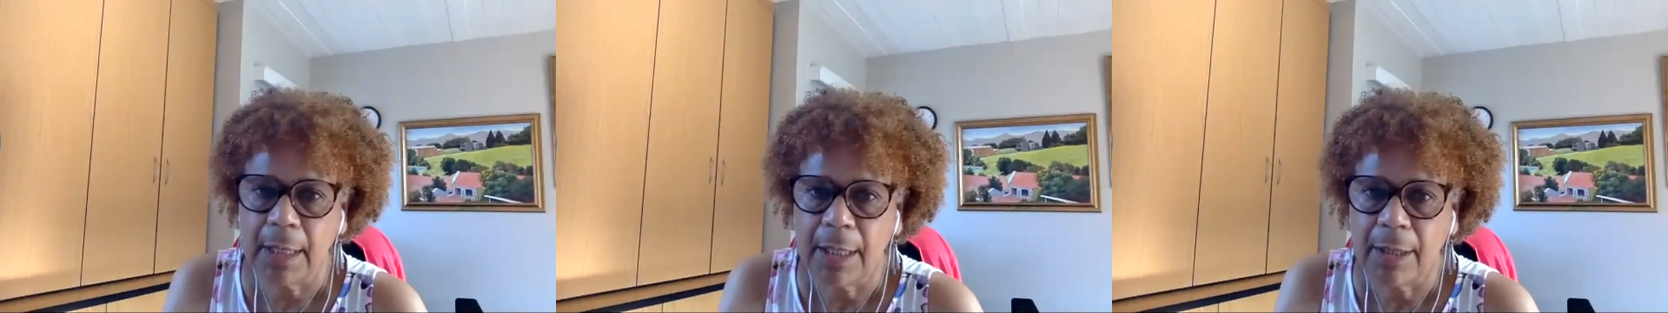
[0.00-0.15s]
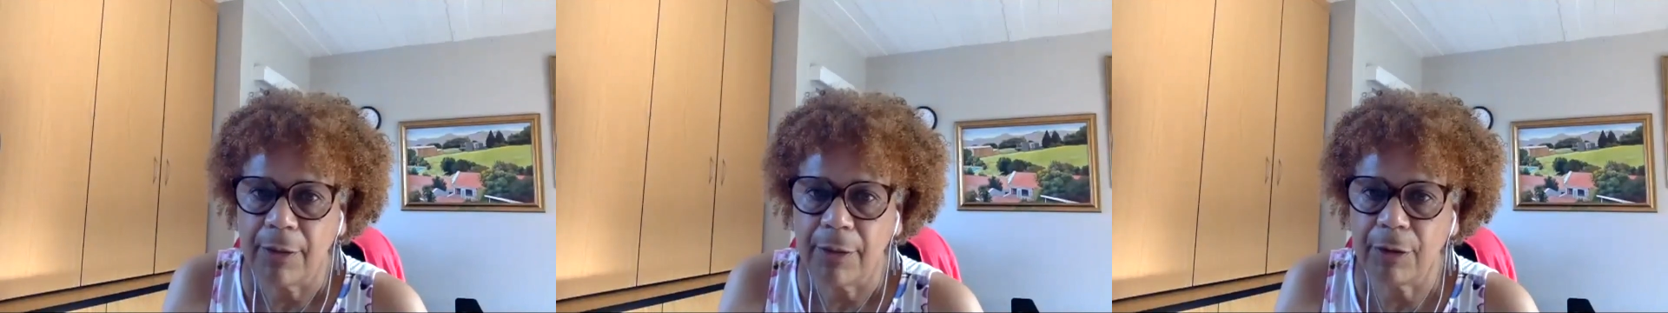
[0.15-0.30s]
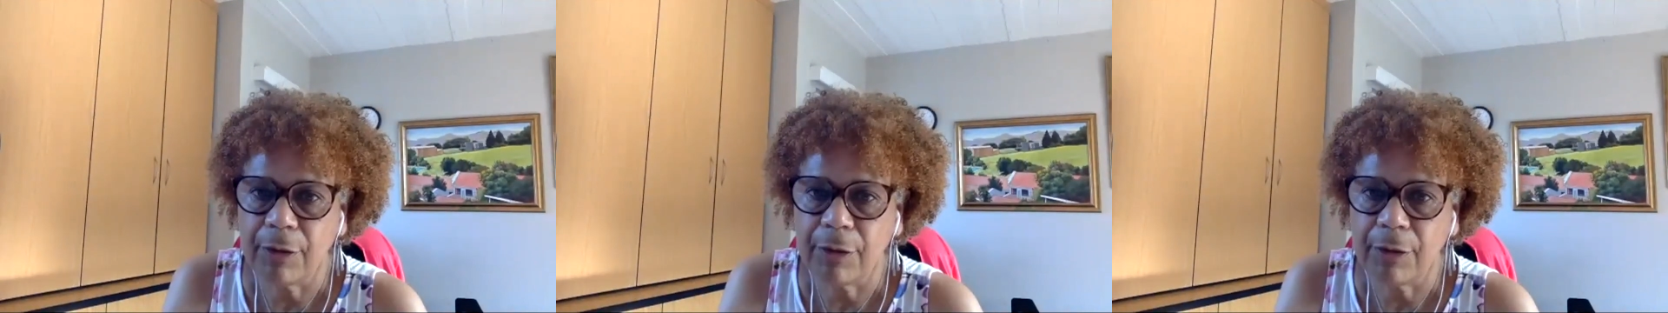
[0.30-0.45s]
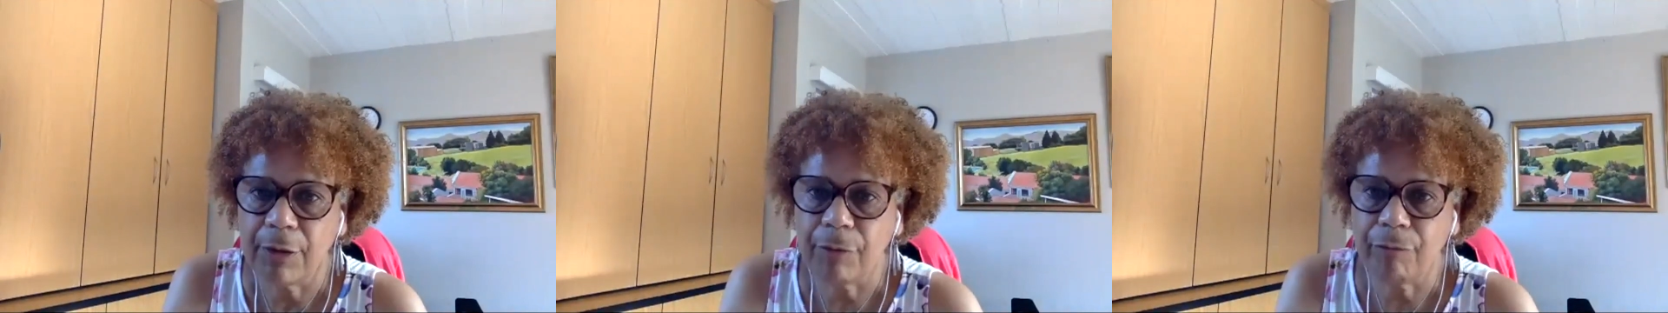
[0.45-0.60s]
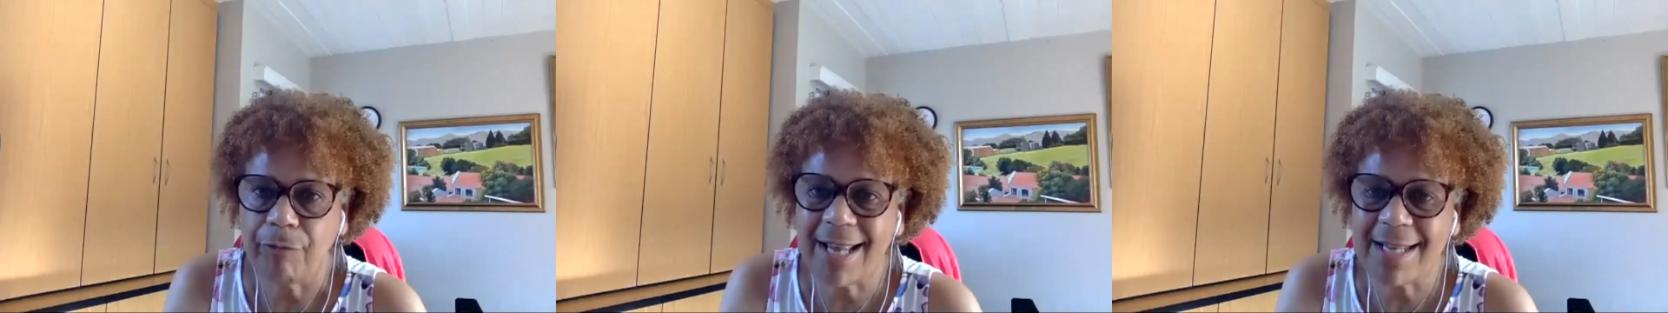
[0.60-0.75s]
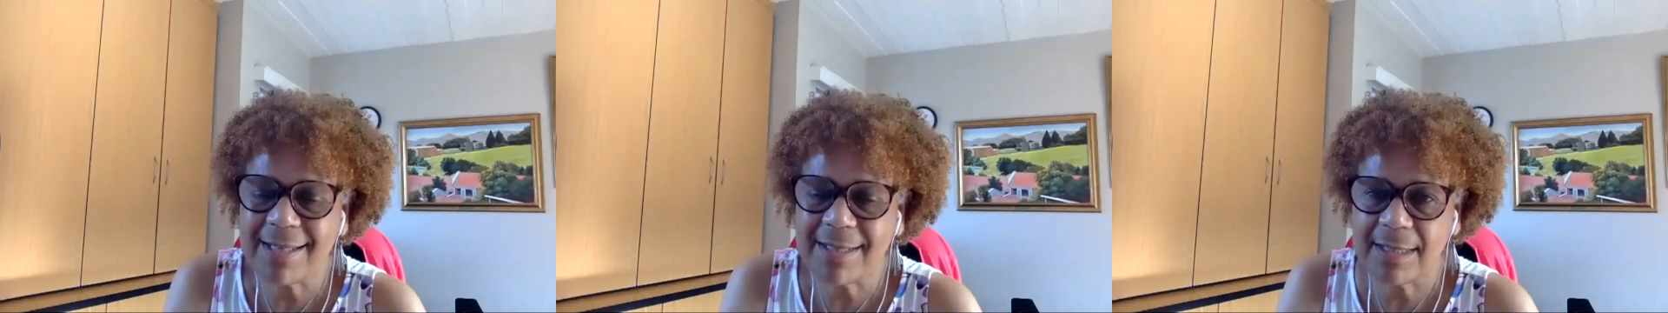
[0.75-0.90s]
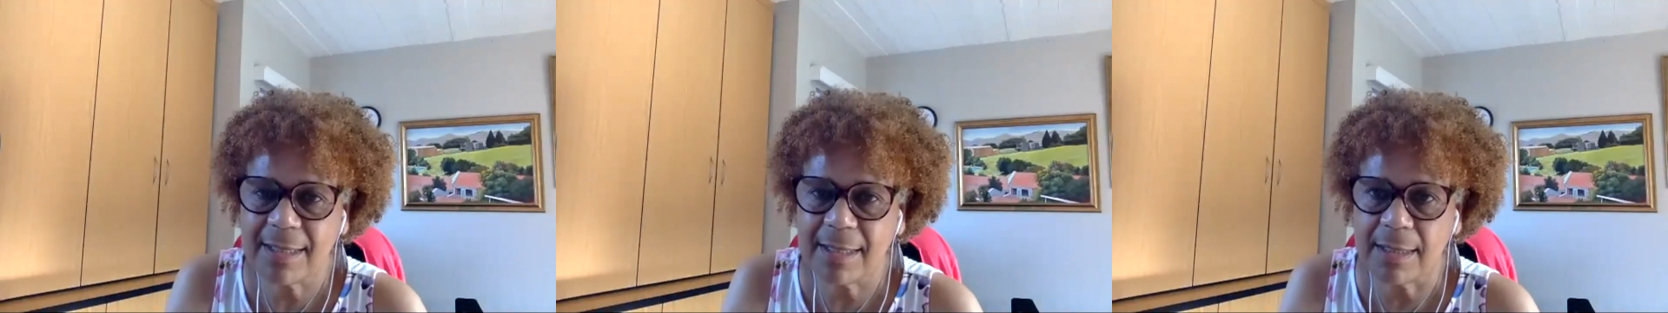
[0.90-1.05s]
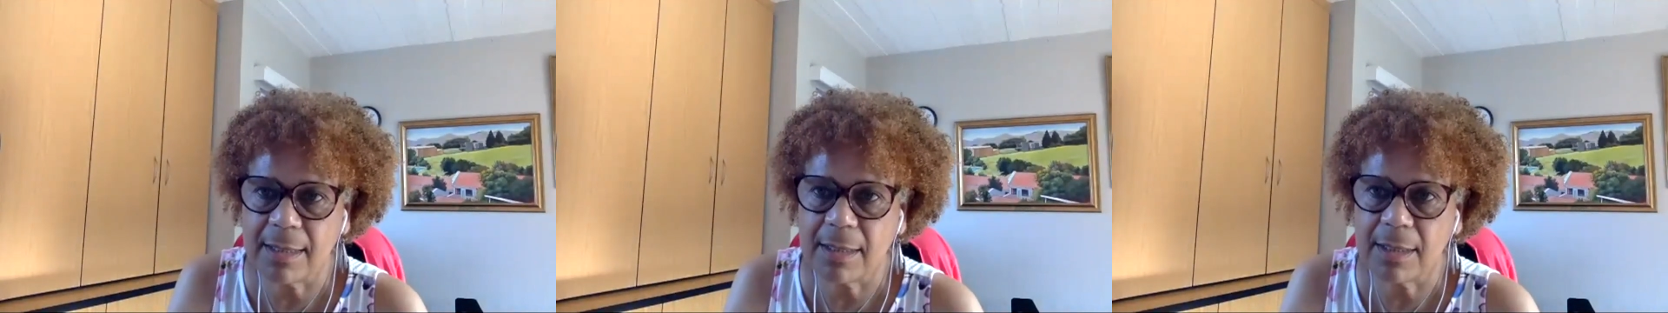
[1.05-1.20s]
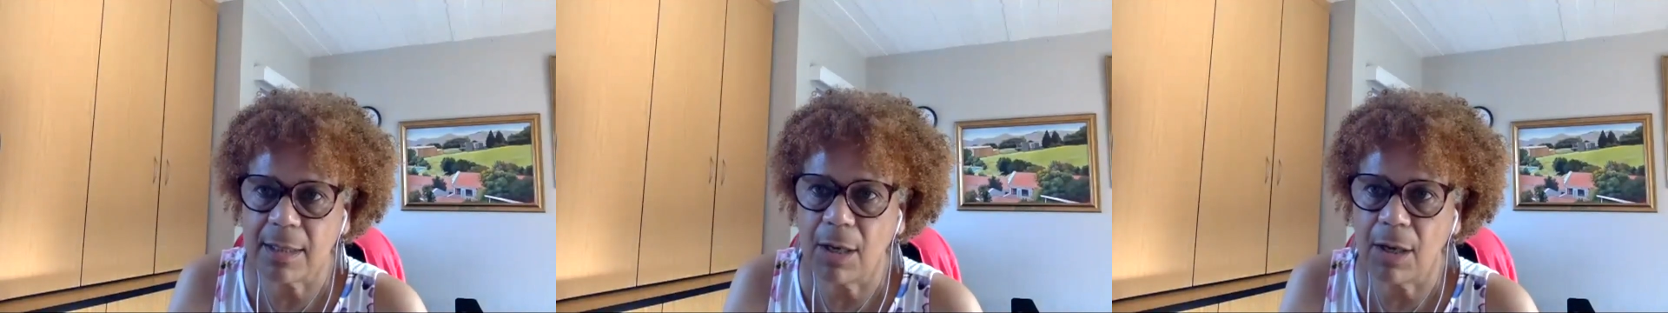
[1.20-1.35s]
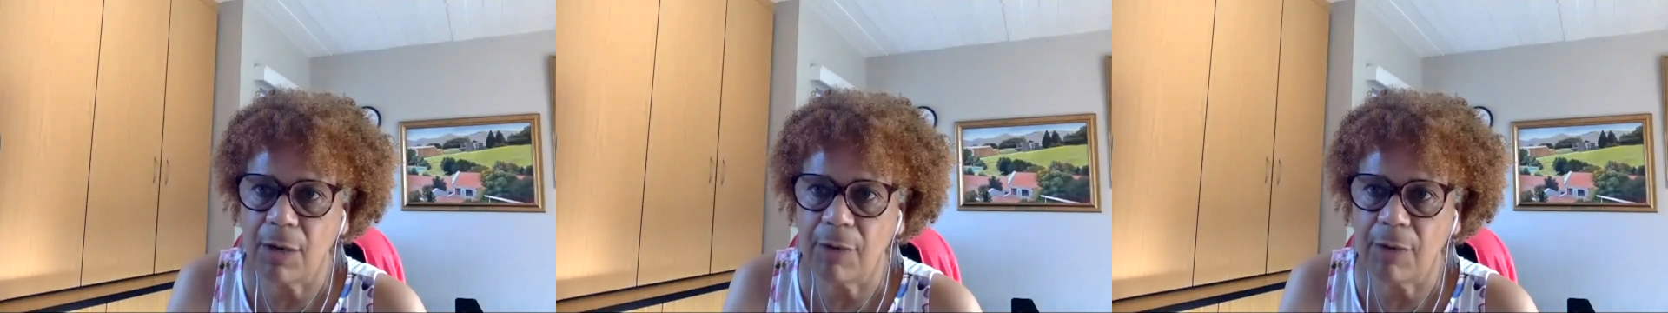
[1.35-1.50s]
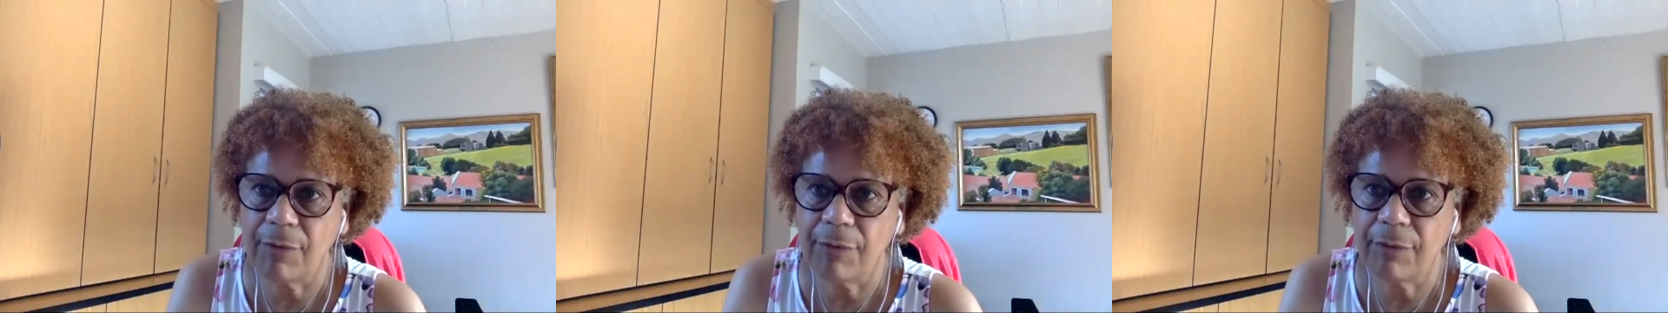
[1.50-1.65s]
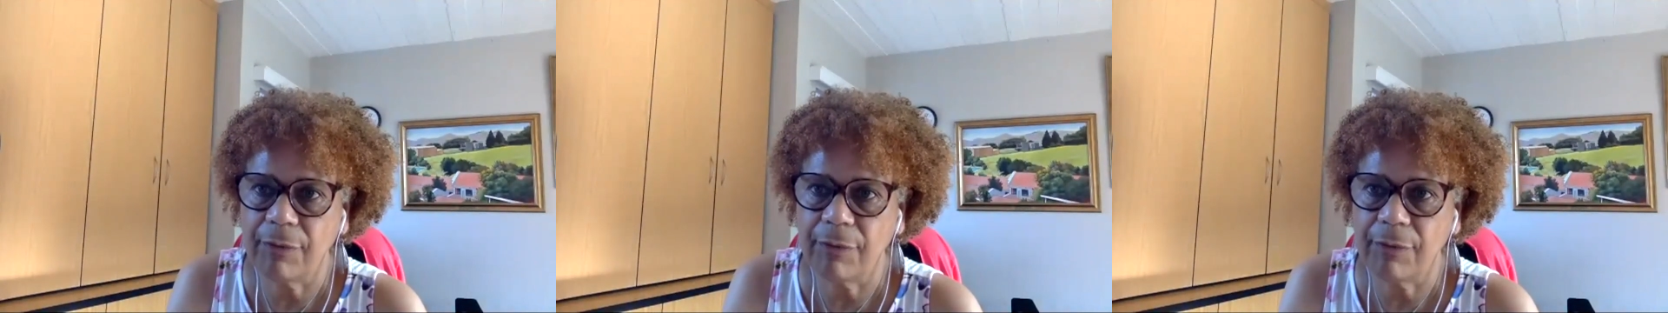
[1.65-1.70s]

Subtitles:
the residents of